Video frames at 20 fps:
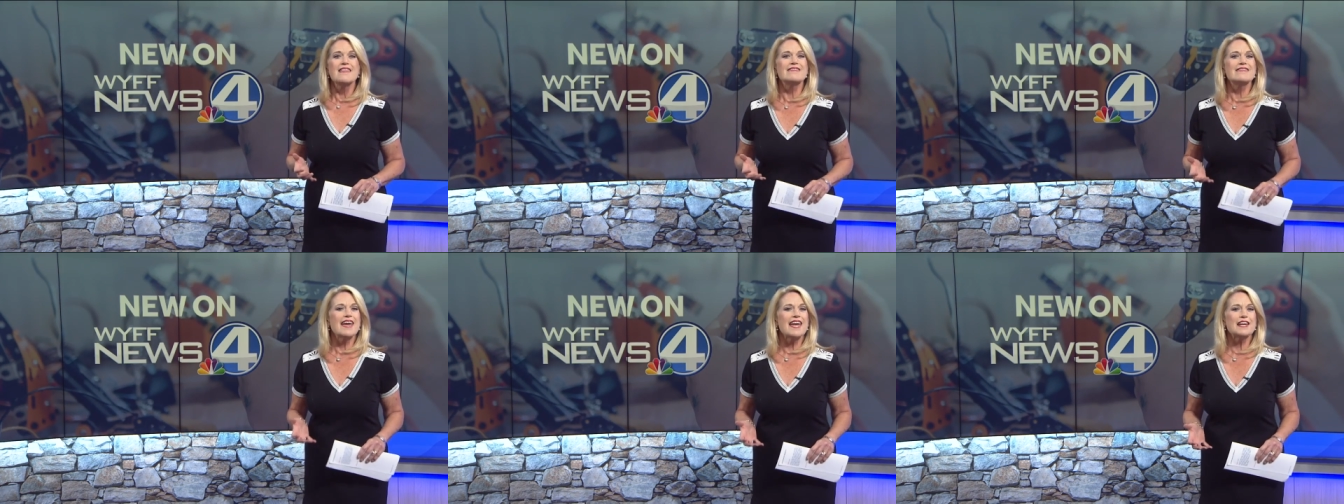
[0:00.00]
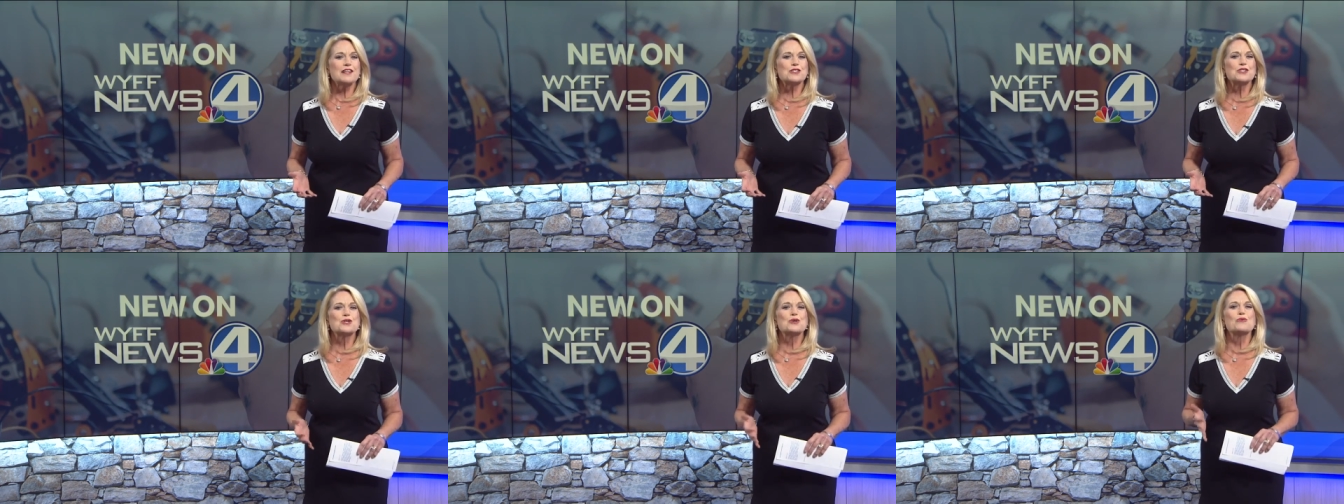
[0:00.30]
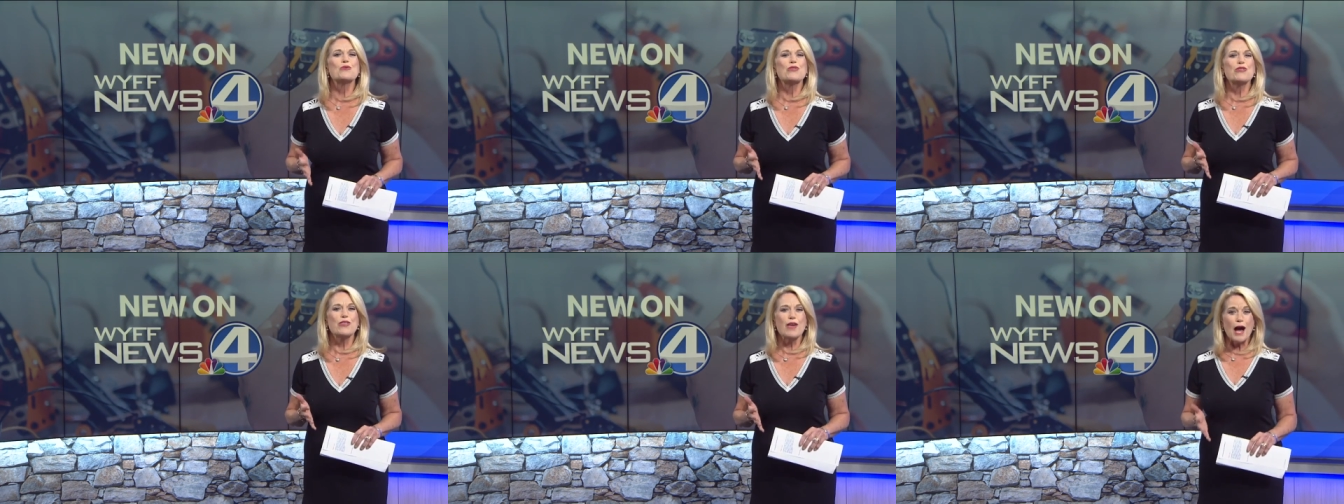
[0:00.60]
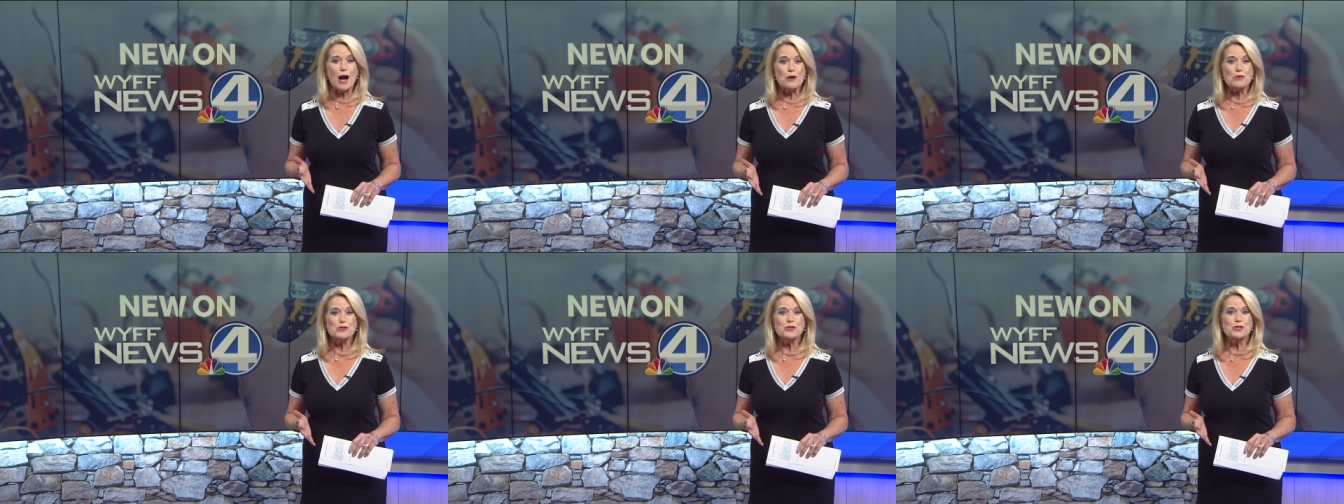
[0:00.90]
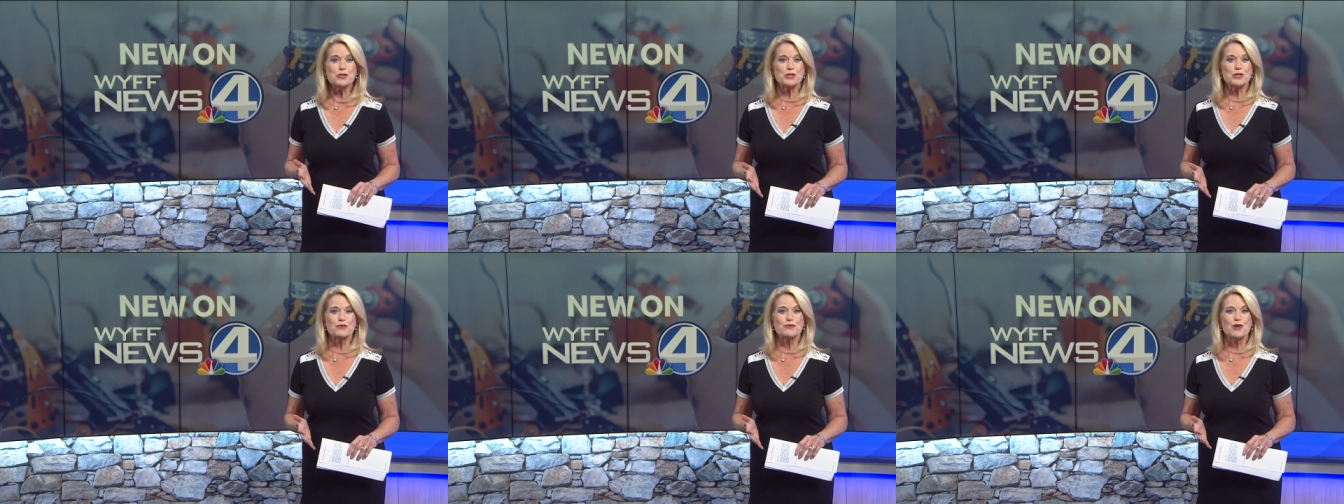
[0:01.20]
thanks to
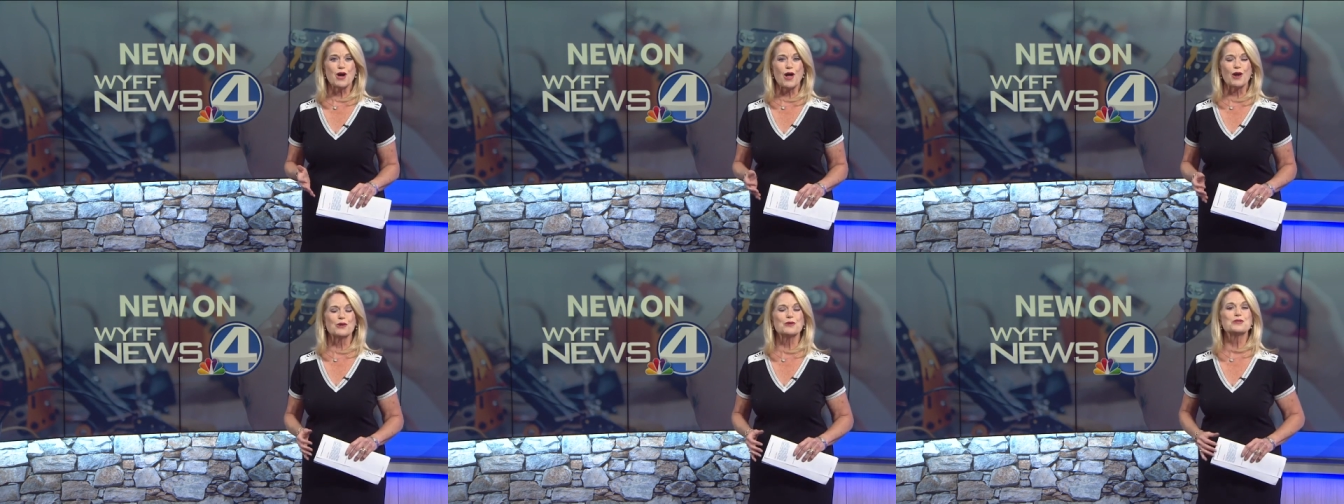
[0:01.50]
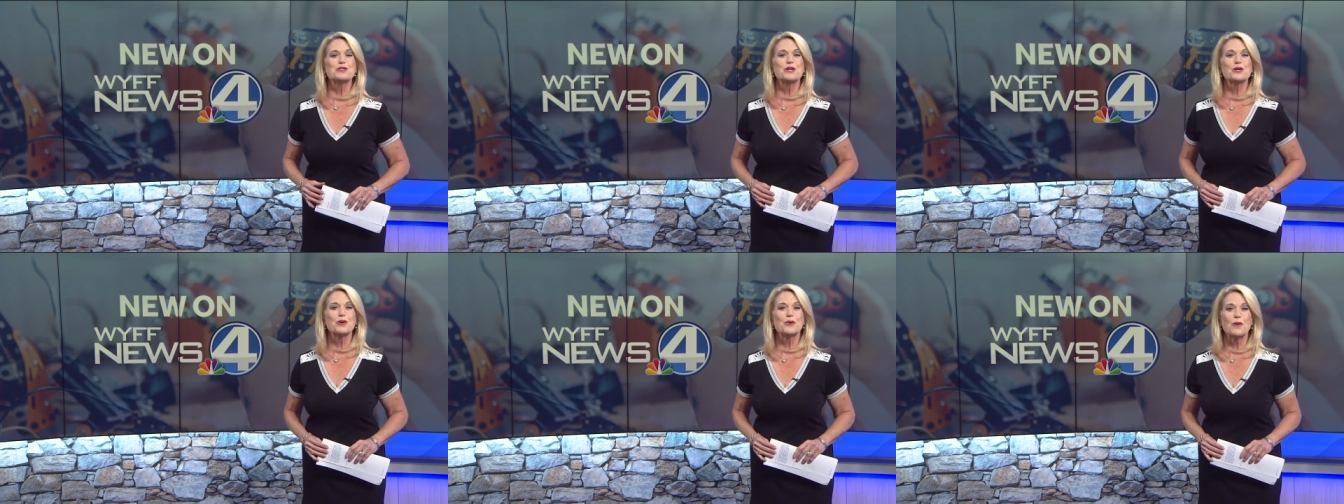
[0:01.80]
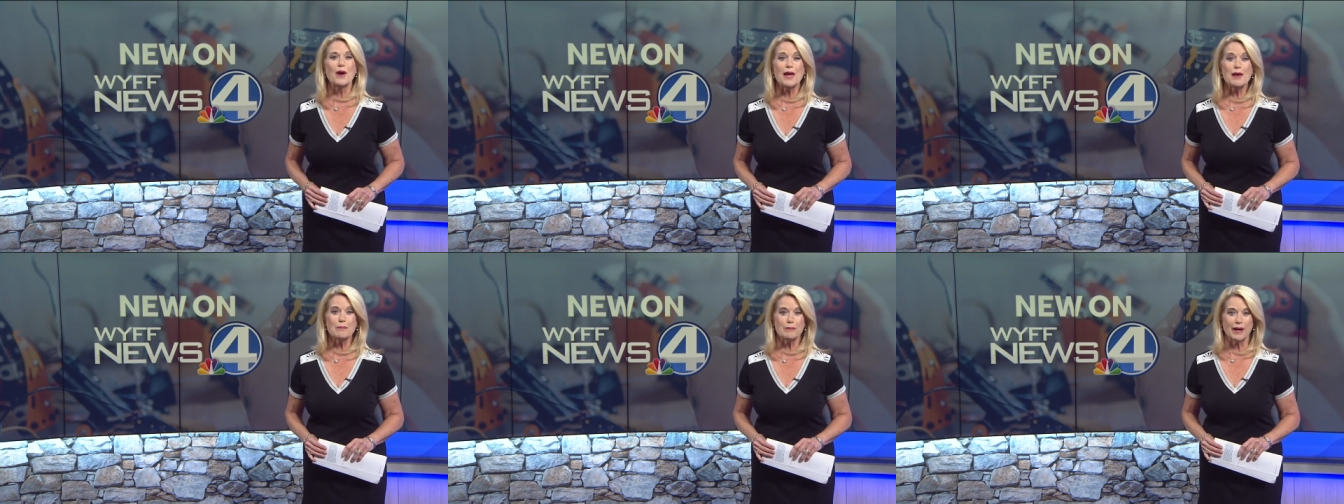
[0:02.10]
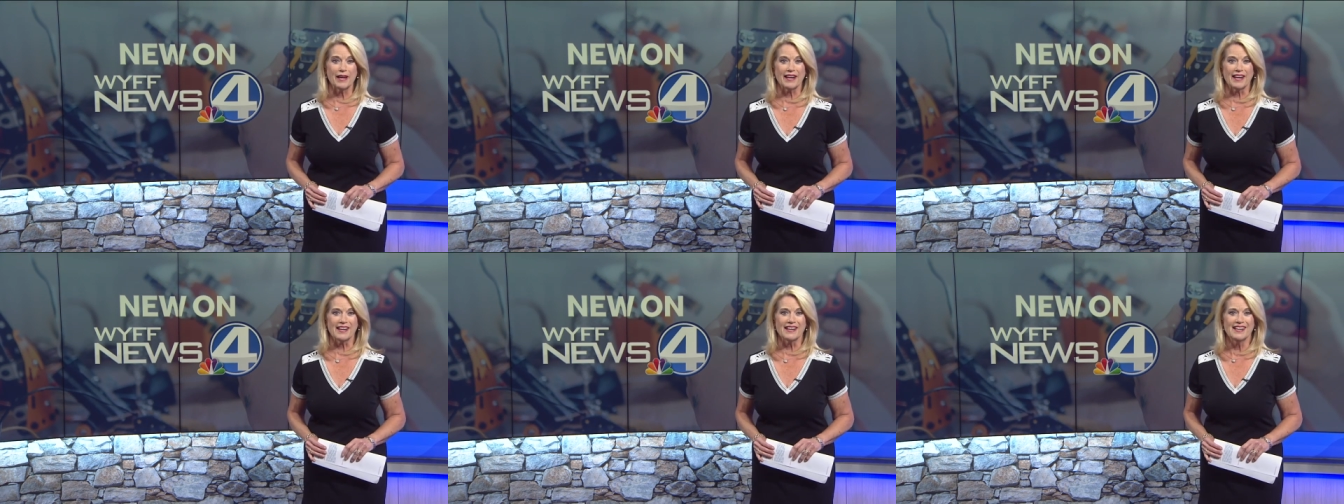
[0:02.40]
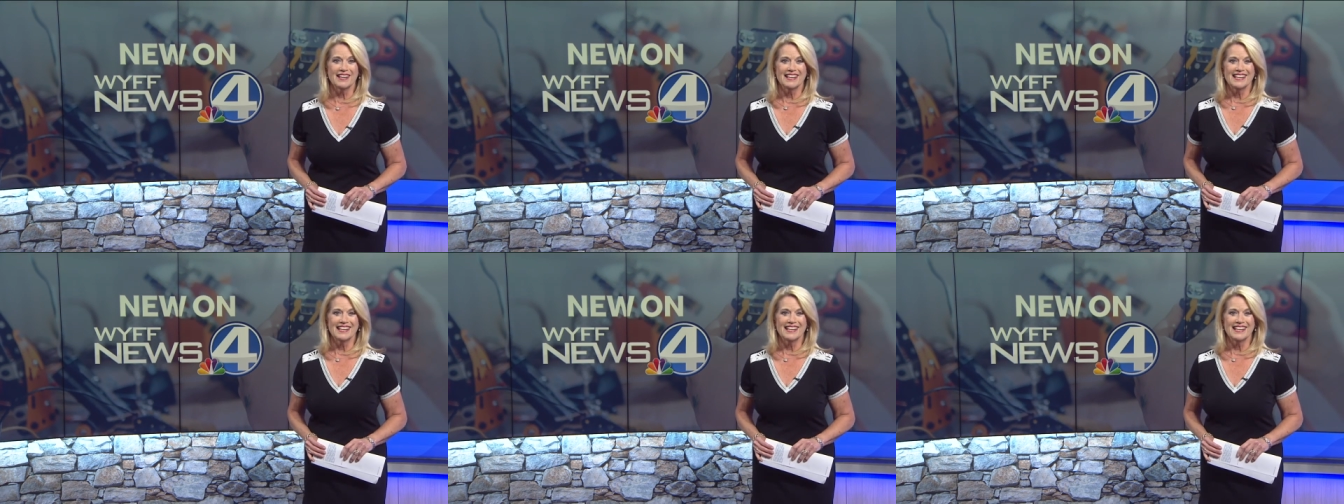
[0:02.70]
thousands of dollars in grant money.